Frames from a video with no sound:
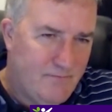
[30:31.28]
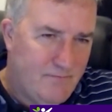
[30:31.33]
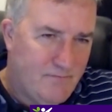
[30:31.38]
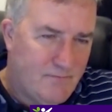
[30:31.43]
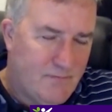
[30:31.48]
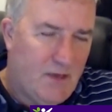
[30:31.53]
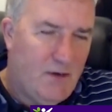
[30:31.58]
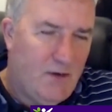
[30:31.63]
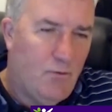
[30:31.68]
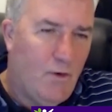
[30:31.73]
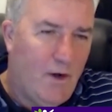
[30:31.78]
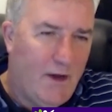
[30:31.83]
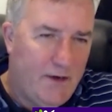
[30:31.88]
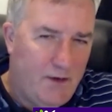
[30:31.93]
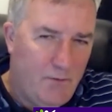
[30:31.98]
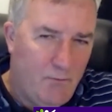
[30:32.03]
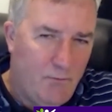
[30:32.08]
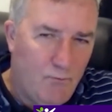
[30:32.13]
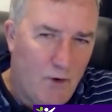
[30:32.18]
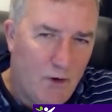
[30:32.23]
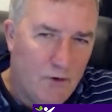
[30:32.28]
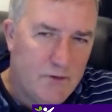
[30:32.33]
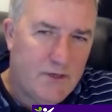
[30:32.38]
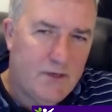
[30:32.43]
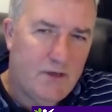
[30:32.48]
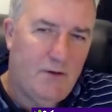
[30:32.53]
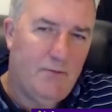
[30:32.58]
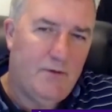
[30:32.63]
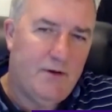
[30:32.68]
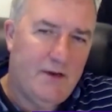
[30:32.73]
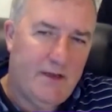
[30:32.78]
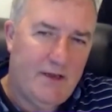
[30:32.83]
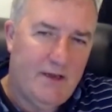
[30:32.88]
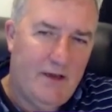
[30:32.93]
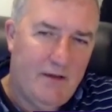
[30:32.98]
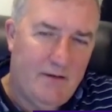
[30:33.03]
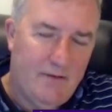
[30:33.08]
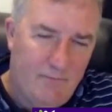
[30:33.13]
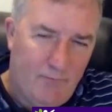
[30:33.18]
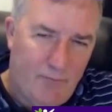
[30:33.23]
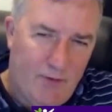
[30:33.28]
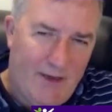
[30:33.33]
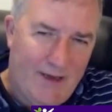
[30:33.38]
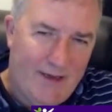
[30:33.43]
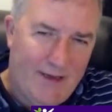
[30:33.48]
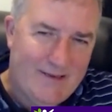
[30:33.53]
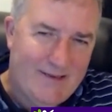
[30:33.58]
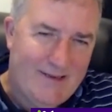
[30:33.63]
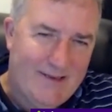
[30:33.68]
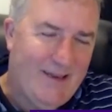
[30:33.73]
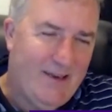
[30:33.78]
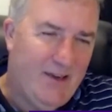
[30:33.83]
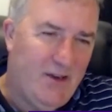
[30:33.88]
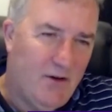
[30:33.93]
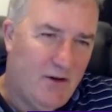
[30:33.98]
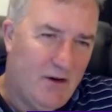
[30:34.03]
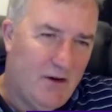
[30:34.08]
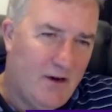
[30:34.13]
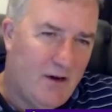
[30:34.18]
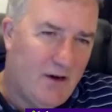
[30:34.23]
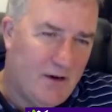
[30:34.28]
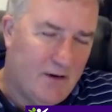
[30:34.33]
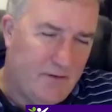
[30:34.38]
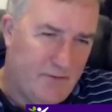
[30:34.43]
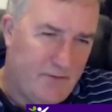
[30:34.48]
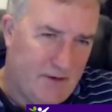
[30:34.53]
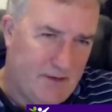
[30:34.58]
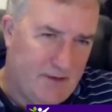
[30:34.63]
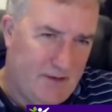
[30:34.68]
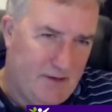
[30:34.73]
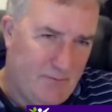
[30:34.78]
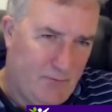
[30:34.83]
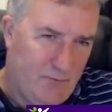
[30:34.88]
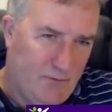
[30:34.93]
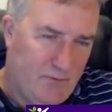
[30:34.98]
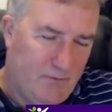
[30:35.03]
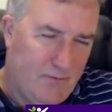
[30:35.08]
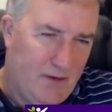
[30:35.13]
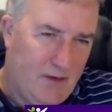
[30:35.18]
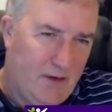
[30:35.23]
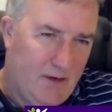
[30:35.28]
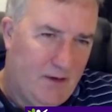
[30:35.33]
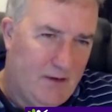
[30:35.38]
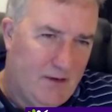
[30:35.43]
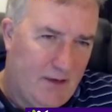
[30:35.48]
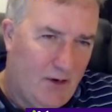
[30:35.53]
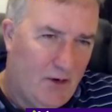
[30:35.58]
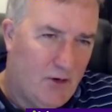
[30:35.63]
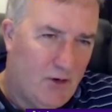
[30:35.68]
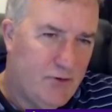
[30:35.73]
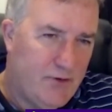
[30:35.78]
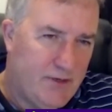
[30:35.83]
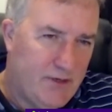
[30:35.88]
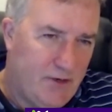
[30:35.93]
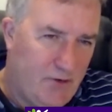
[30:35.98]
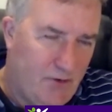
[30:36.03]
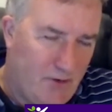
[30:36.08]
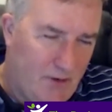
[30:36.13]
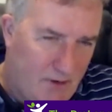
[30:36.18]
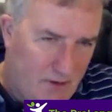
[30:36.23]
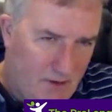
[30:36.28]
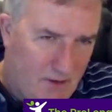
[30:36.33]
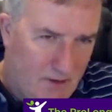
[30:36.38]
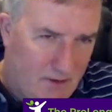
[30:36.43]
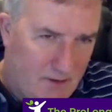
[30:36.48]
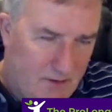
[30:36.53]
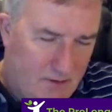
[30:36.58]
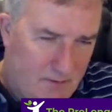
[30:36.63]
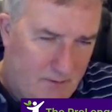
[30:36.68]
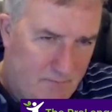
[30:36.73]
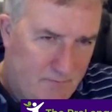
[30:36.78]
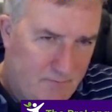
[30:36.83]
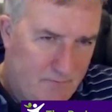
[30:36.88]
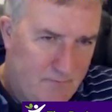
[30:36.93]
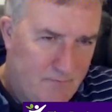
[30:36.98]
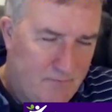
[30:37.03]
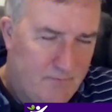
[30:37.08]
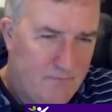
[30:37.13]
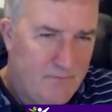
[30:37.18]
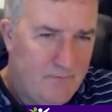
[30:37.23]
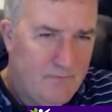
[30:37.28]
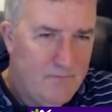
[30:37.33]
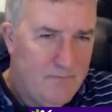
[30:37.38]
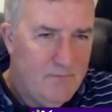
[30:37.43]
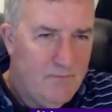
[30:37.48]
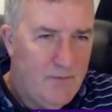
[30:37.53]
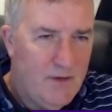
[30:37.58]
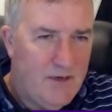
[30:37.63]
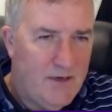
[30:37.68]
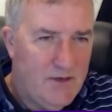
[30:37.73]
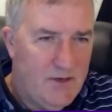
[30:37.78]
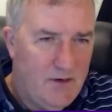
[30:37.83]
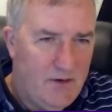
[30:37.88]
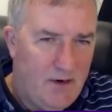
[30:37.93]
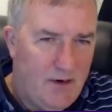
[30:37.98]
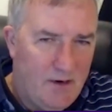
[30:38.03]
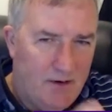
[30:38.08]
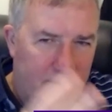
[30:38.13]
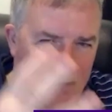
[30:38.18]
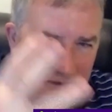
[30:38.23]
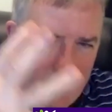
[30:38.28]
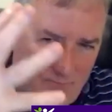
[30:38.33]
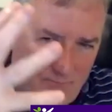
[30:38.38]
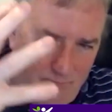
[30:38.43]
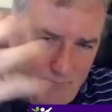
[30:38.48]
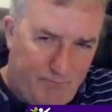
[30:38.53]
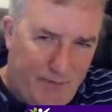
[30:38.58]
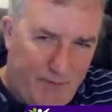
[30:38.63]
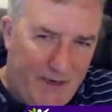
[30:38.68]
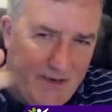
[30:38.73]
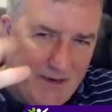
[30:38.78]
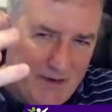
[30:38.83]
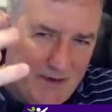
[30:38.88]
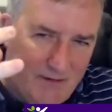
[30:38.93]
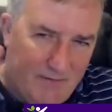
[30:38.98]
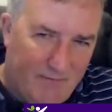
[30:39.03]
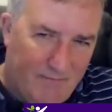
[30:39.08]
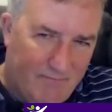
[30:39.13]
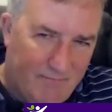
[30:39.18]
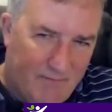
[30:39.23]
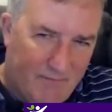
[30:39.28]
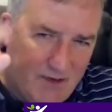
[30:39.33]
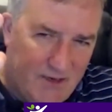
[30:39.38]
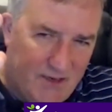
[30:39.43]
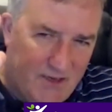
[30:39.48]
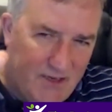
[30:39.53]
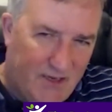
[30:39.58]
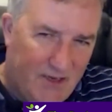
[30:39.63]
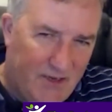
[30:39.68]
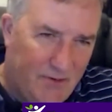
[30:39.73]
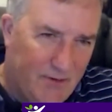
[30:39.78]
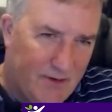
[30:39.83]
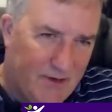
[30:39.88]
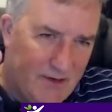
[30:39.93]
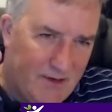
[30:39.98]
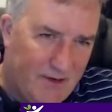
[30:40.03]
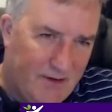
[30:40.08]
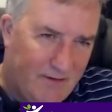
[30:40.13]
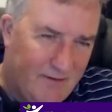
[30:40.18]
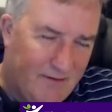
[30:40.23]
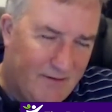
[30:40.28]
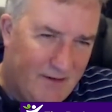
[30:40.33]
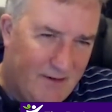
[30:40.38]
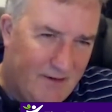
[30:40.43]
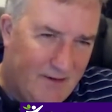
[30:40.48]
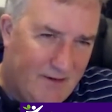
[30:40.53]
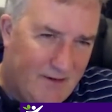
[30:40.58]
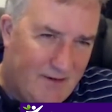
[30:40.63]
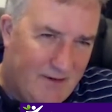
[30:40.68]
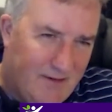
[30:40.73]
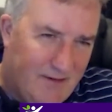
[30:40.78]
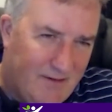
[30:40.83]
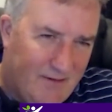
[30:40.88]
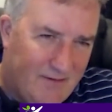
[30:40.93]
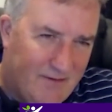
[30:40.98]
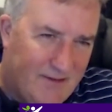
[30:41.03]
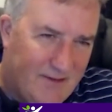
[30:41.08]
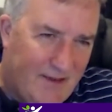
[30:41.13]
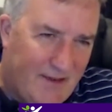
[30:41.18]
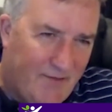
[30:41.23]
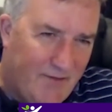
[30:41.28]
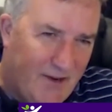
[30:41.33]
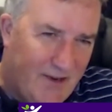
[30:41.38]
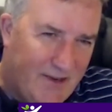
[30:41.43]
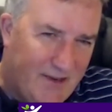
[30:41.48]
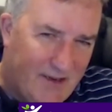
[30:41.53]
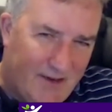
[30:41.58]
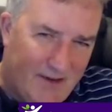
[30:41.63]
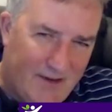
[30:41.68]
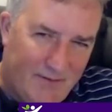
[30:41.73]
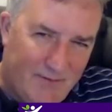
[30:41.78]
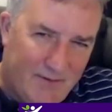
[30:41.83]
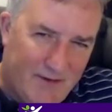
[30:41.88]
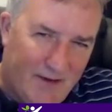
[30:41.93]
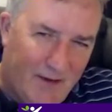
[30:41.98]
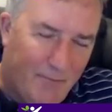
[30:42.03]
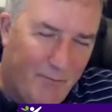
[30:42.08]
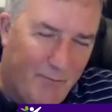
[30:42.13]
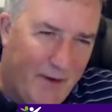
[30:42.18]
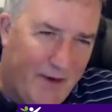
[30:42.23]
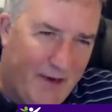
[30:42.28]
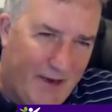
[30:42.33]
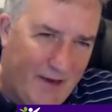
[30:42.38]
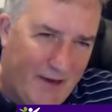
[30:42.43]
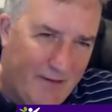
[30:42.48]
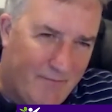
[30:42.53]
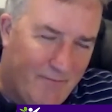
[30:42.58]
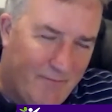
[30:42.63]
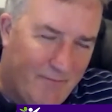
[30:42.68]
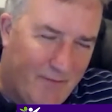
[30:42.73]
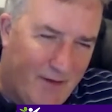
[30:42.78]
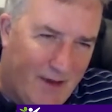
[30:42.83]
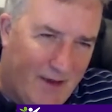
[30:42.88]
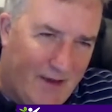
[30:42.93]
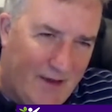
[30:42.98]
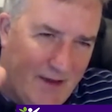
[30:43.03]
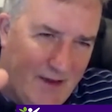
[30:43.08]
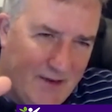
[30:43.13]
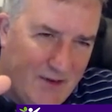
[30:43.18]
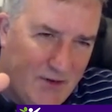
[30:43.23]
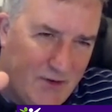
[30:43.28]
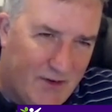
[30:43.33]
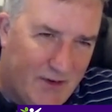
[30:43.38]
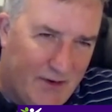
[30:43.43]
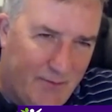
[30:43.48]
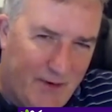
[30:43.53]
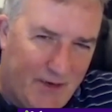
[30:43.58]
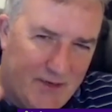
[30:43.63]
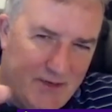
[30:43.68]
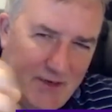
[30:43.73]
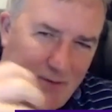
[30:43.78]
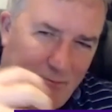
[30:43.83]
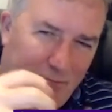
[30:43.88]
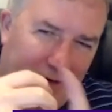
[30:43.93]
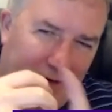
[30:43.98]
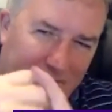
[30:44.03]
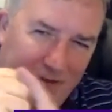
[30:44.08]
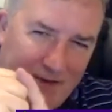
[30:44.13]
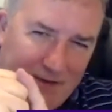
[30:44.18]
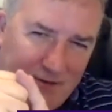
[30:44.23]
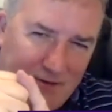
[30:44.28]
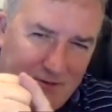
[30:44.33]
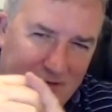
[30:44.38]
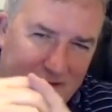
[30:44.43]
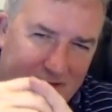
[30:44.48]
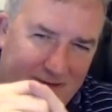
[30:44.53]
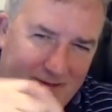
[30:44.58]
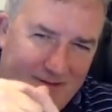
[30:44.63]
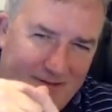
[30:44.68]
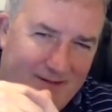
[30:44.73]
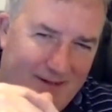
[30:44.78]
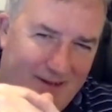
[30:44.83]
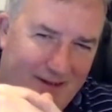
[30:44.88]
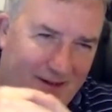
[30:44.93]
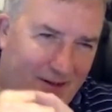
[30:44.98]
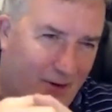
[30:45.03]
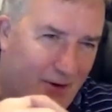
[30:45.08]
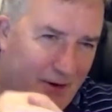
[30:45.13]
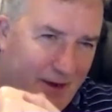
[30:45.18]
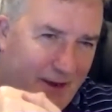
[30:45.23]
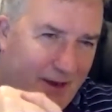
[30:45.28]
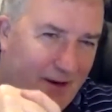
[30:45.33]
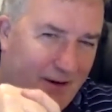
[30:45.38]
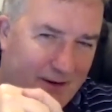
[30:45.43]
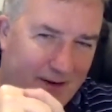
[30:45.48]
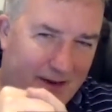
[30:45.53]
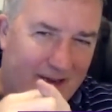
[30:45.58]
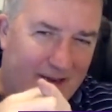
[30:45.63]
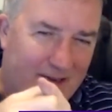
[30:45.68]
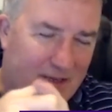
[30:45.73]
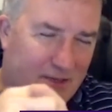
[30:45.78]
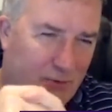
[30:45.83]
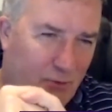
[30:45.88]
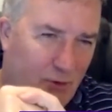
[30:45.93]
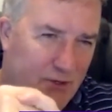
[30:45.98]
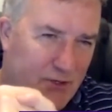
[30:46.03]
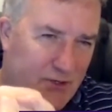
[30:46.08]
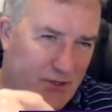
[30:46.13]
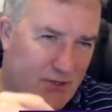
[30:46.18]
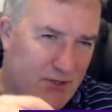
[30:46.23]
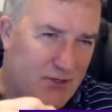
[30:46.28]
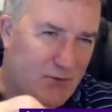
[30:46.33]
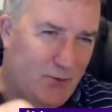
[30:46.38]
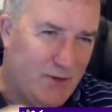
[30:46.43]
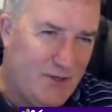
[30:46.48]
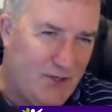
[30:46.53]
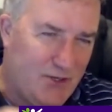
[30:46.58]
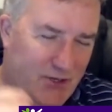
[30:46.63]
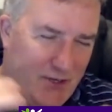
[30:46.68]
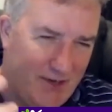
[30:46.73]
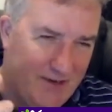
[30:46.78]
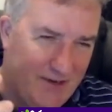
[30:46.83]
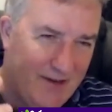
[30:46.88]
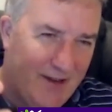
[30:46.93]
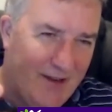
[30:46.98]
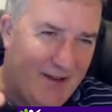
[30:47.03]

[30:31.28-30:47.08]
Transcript: Why do you most commonly get plaques in your heart, for example, the arteries in your heart? Because your heart is beating continuously, 70 times a minute. And as you can imagine, the blood vessels on it are getting squashed and squidged and